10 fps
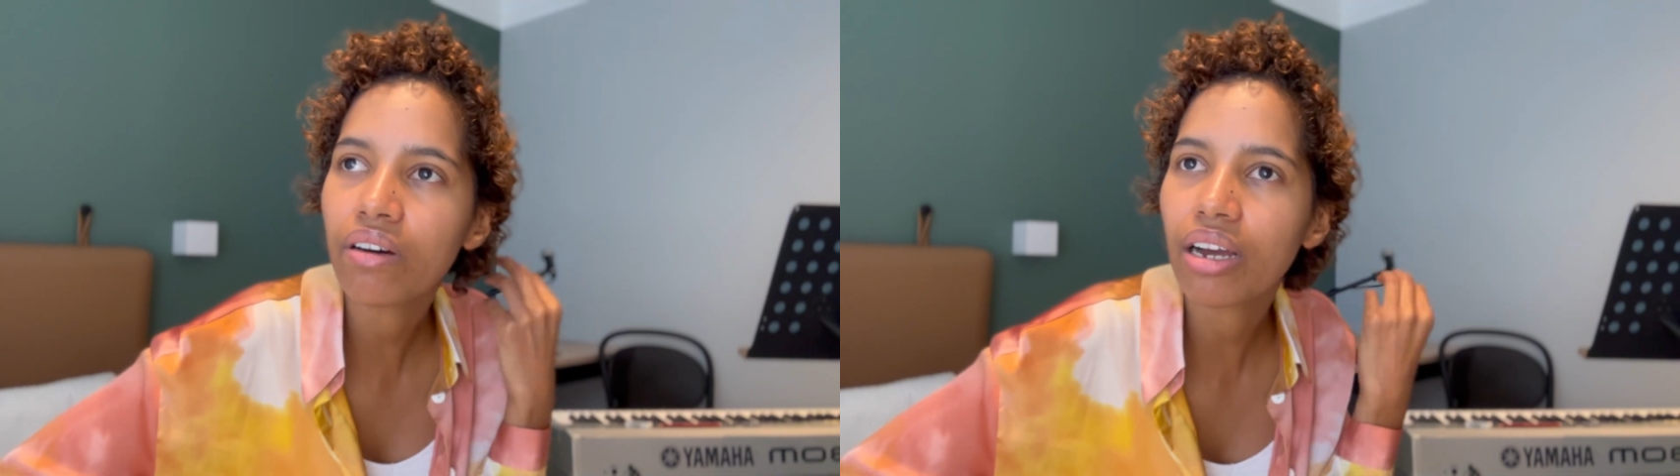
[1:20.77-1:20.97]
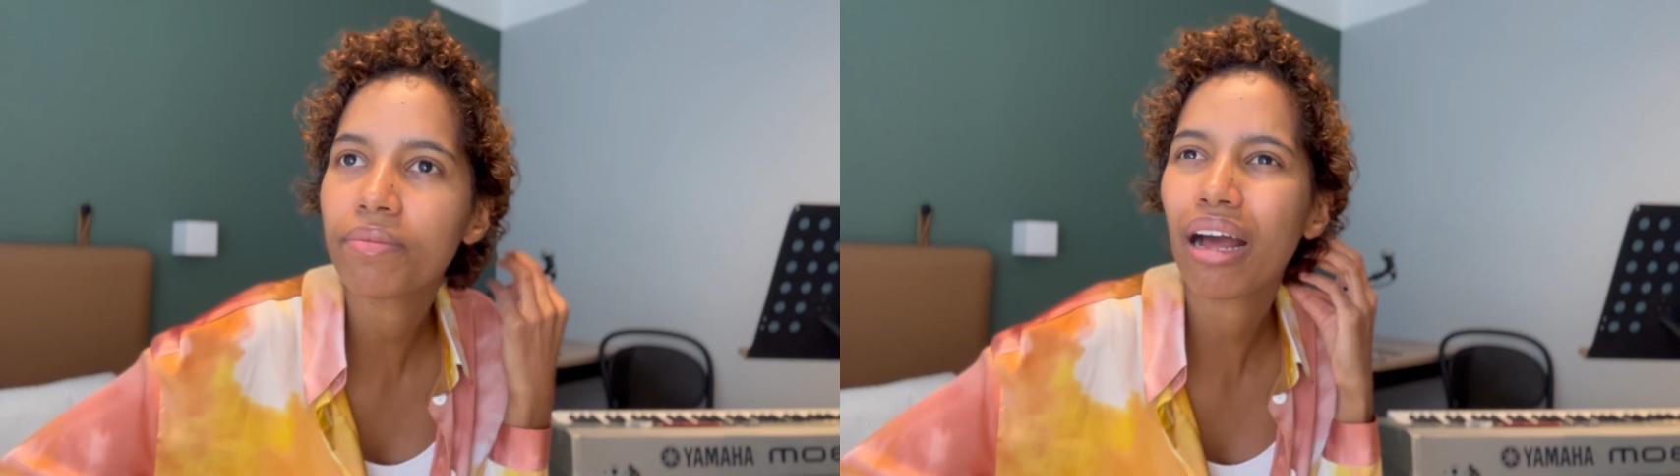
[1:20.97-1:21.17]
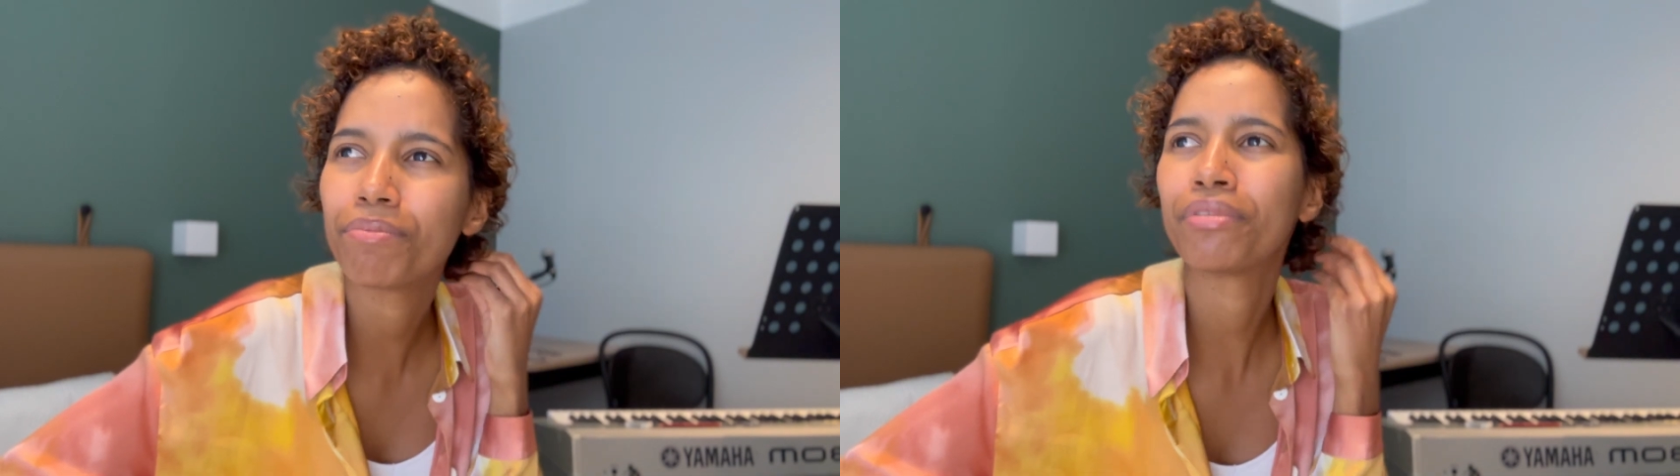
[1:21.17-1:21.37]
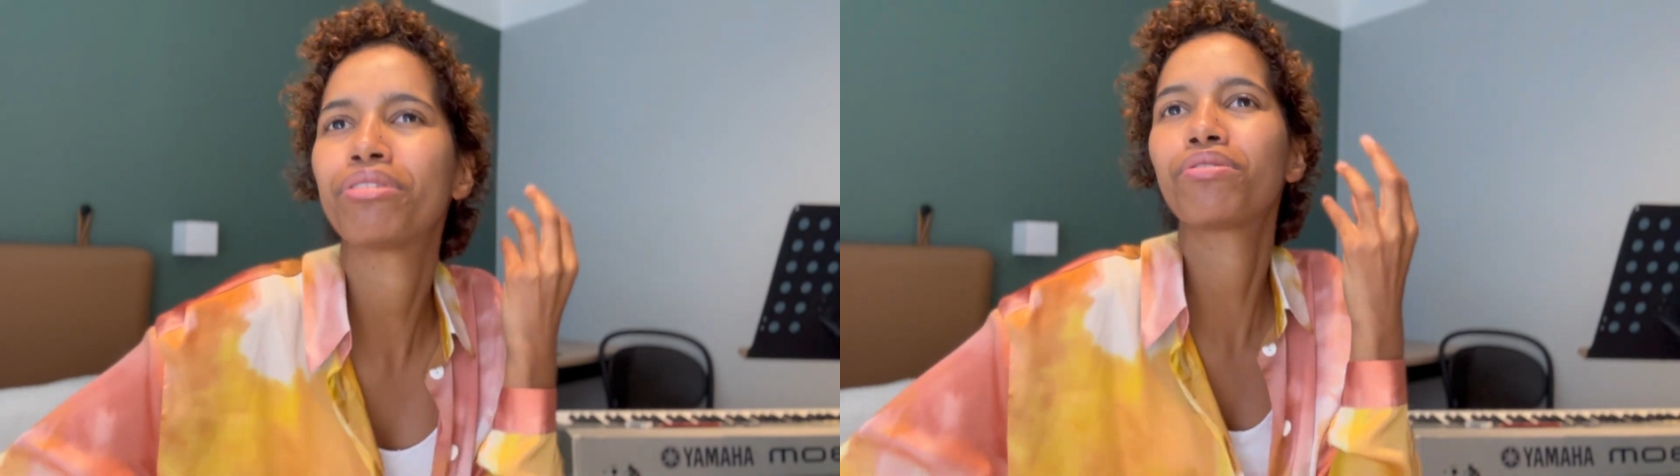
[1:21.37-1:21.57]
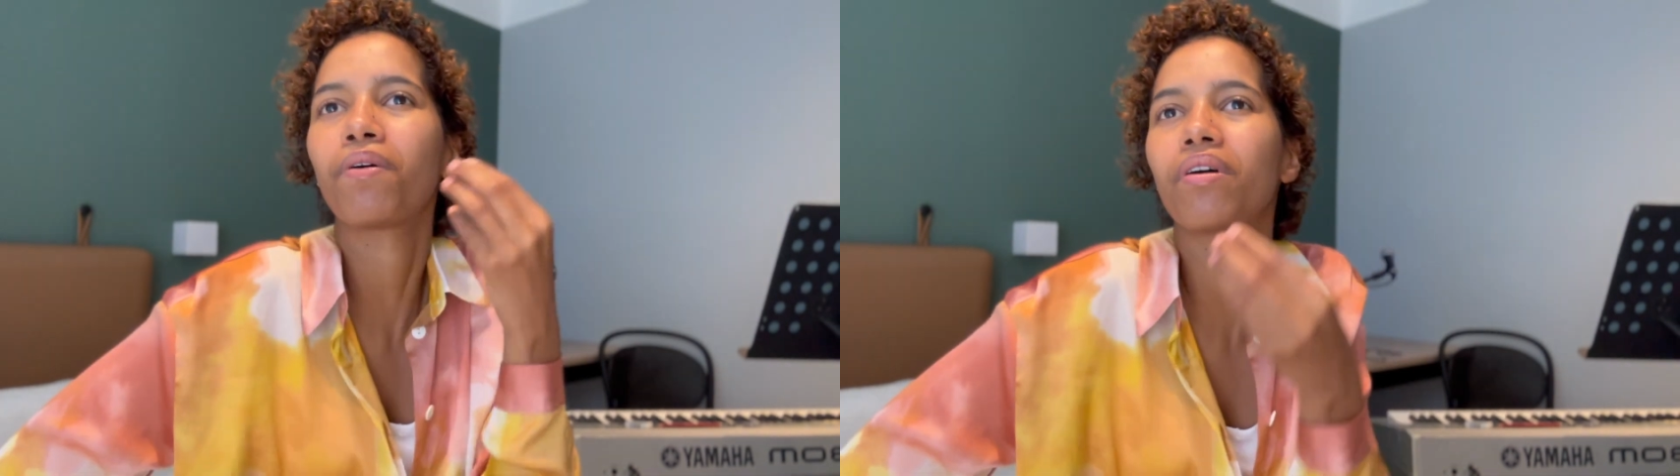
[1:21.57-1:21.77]
I'm
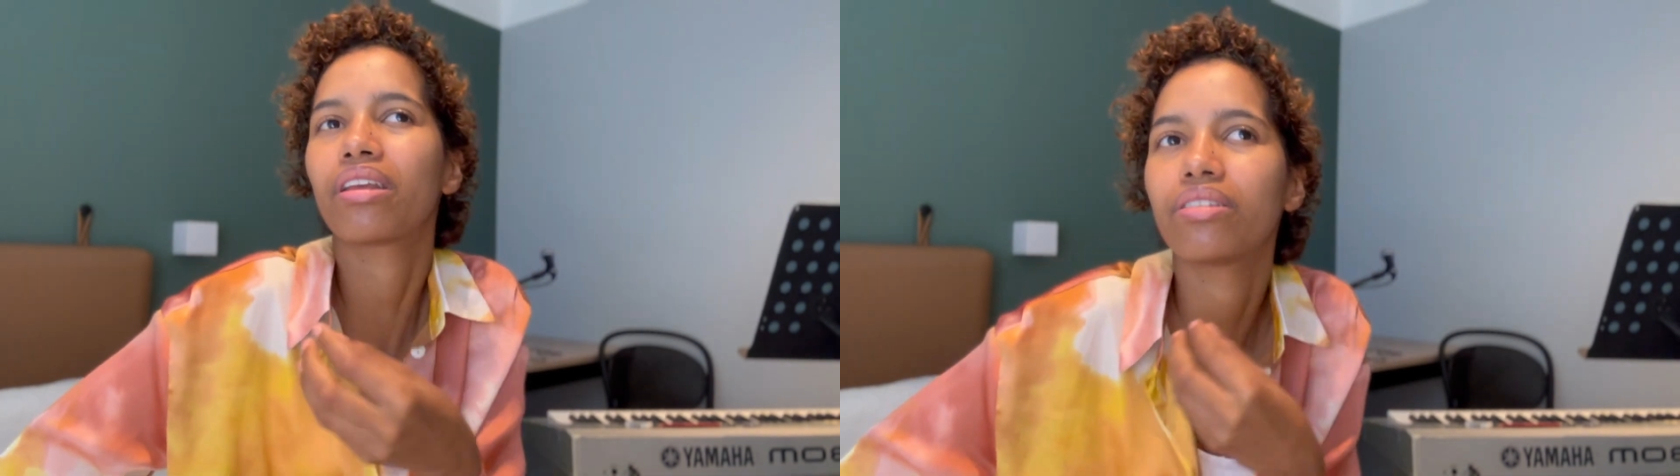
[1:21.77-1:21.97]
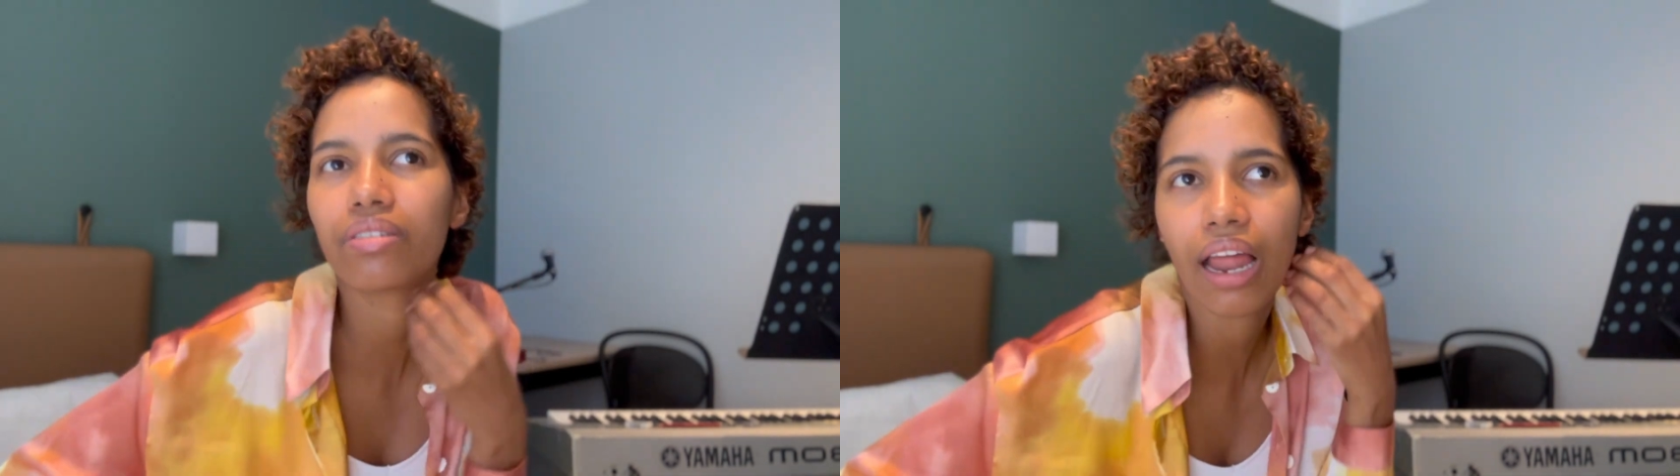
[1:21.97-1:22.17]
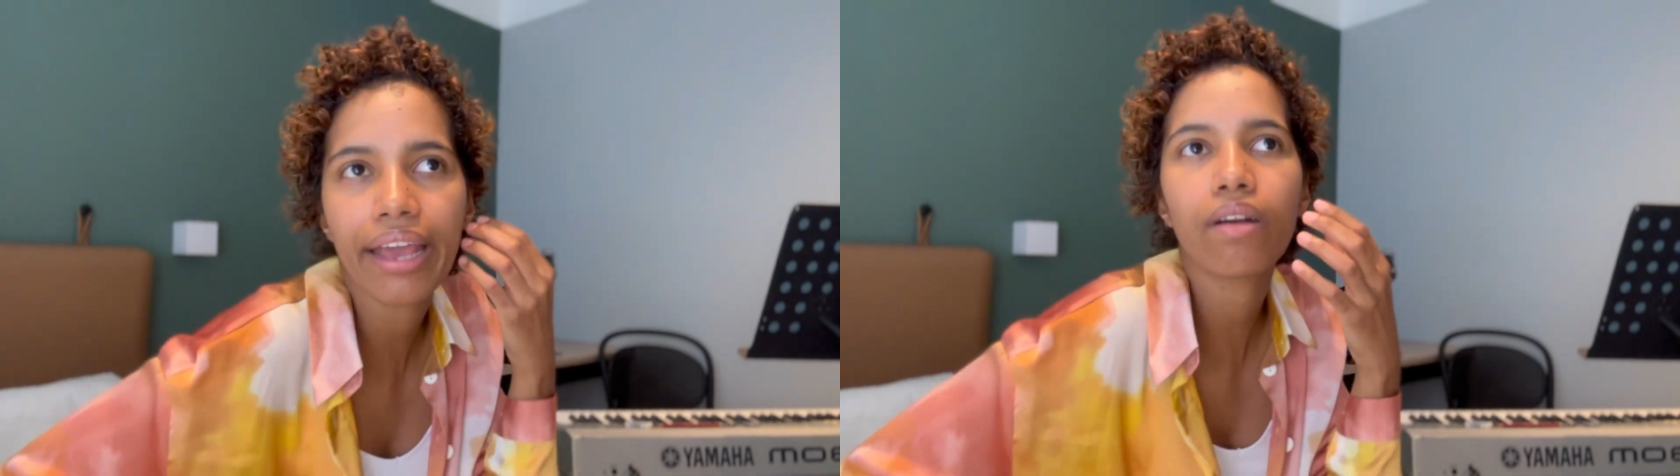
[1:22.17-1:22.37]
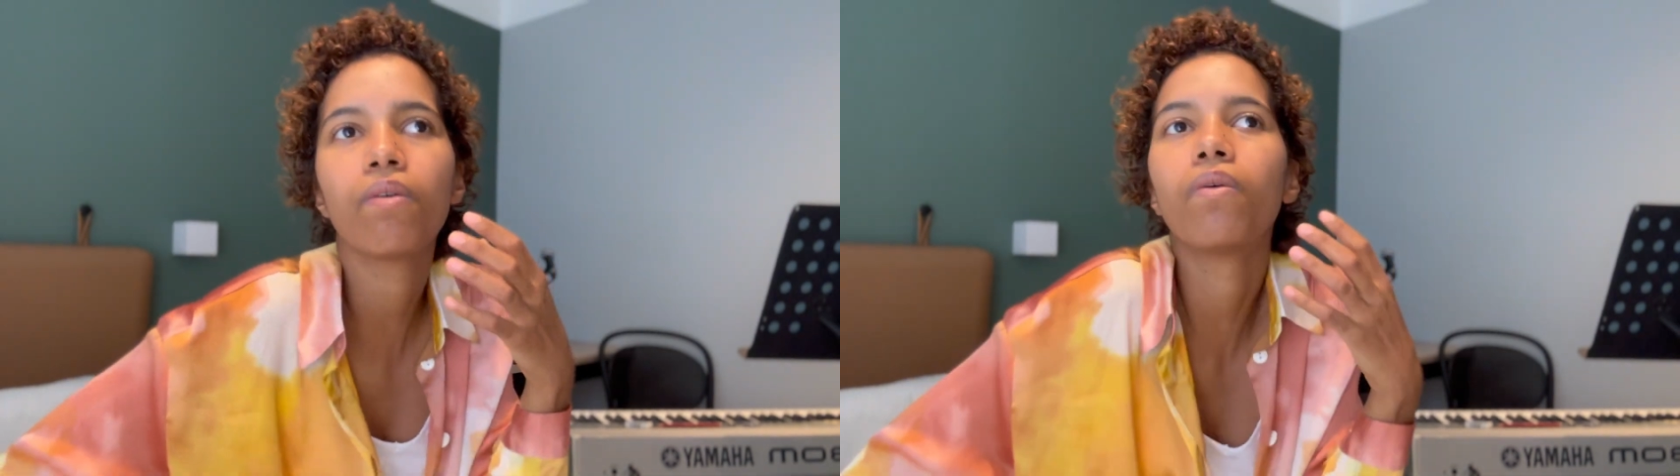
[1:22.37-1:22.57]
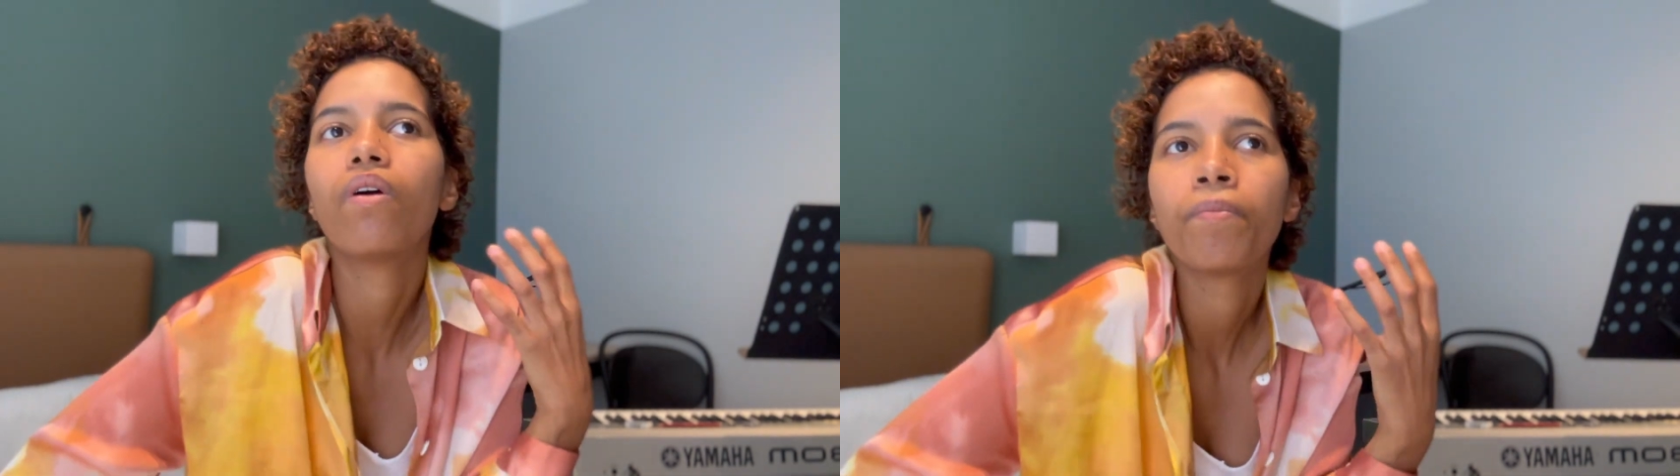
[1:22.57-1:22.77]
starting to like,
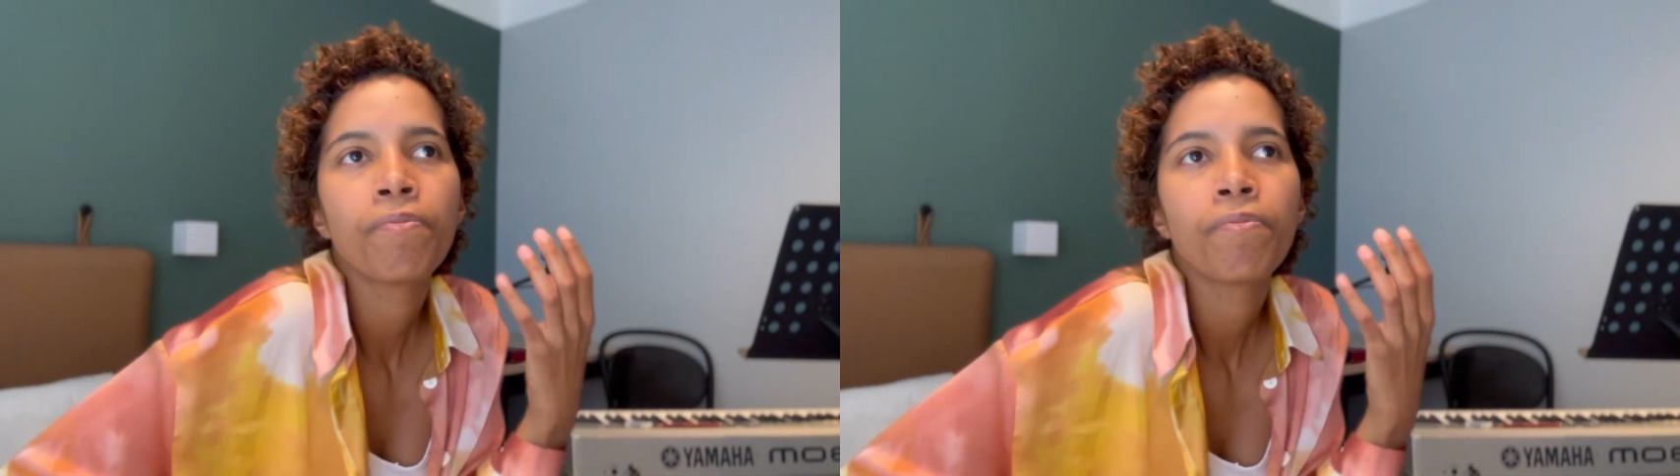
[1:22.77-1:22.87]
oh,